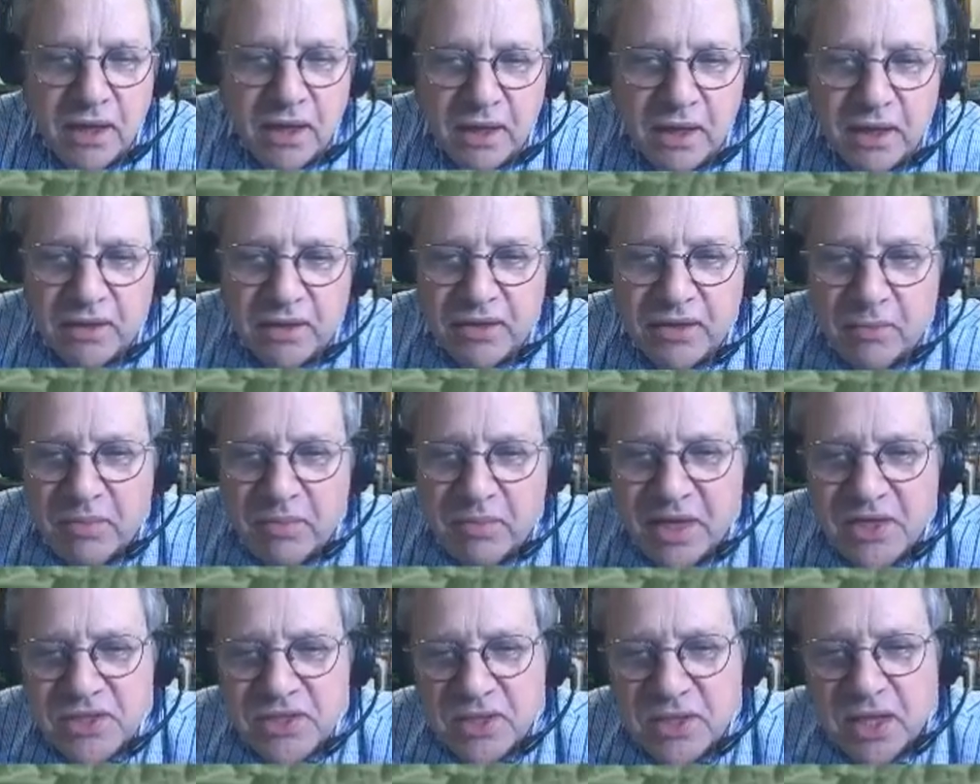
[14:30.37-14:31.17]
Uh, the
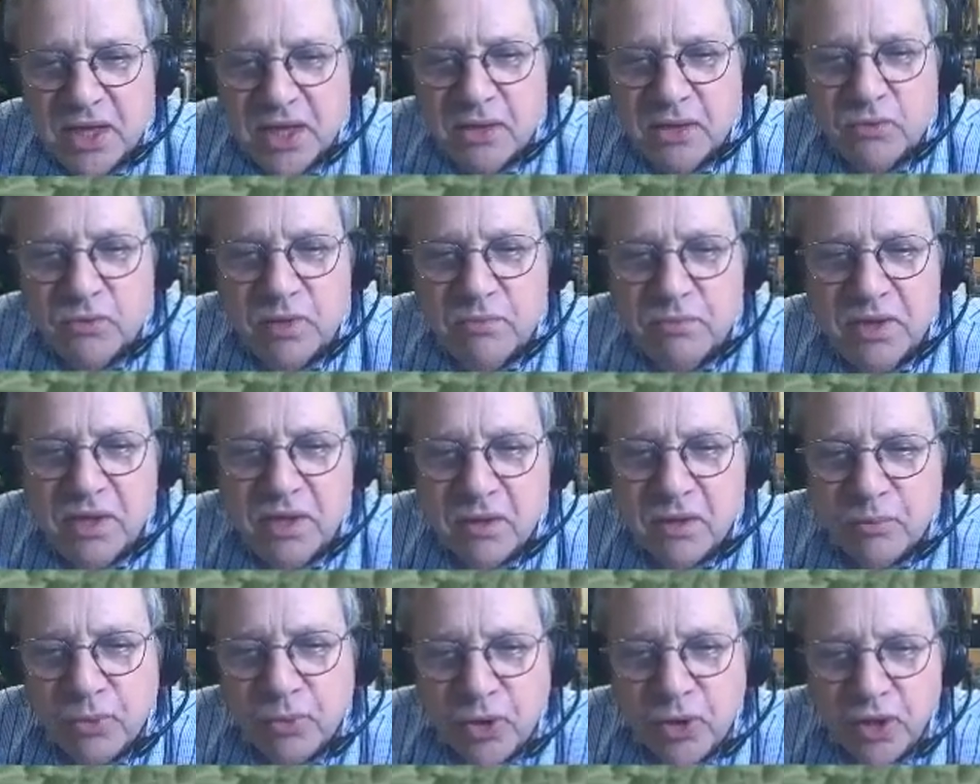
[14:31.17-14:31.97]
baseline would be
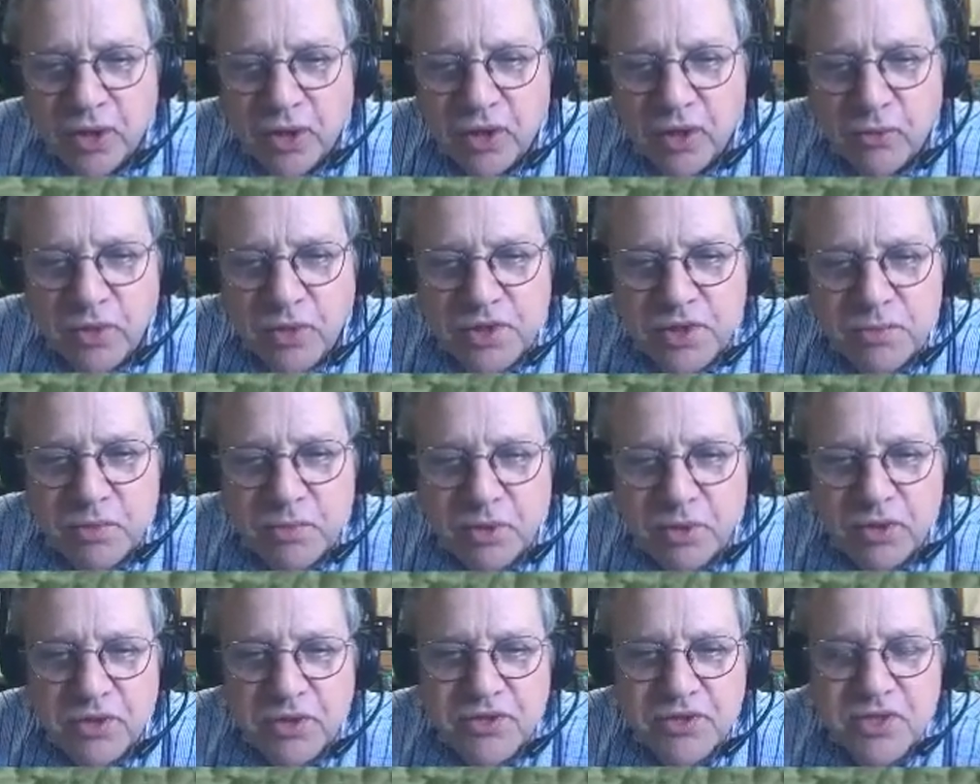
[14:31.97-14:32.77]
the boiler, which
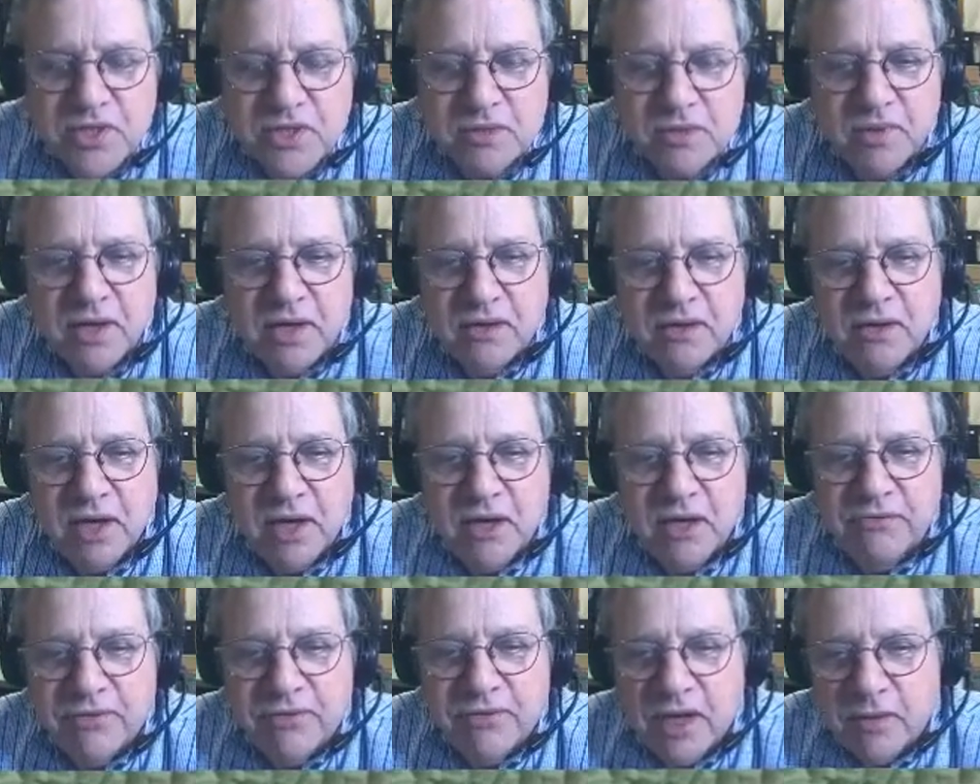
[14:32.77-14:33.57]
produces about
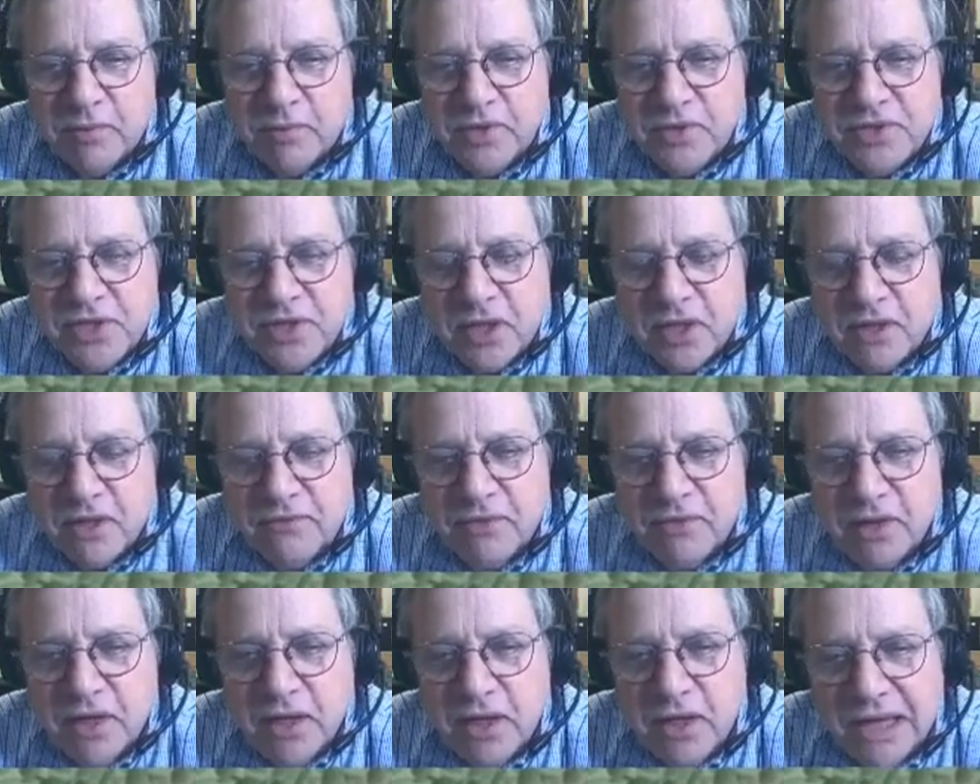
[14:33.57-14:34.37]
95%
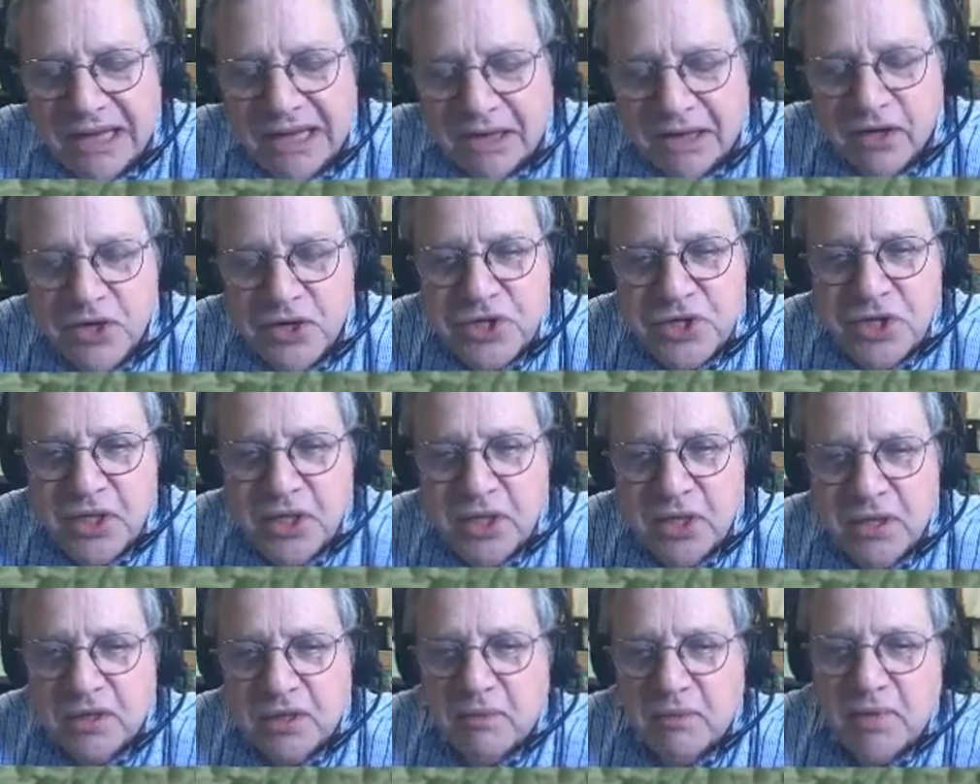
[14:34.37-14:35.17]
of the
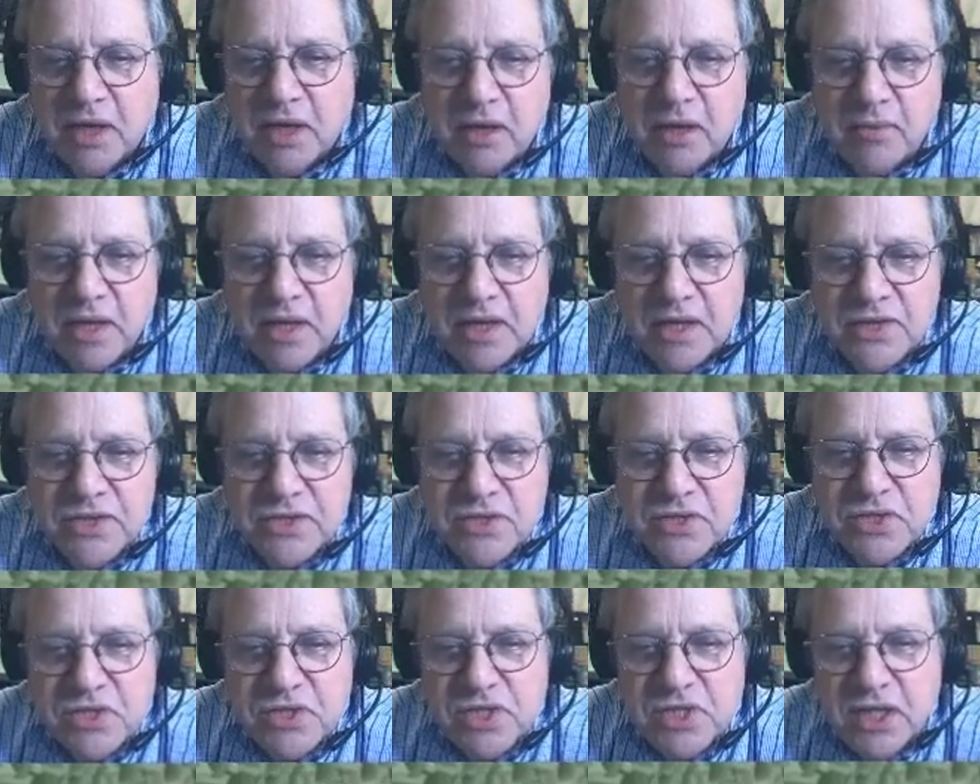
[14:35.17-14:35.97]
energy in the biomass
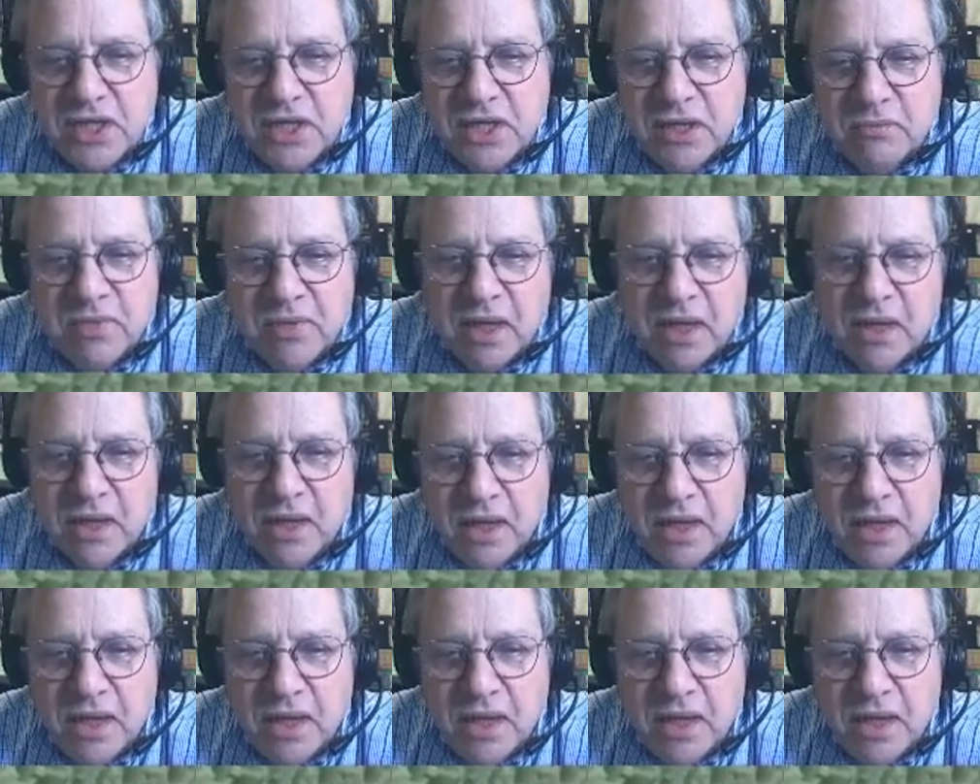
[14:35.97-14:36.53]
to steam.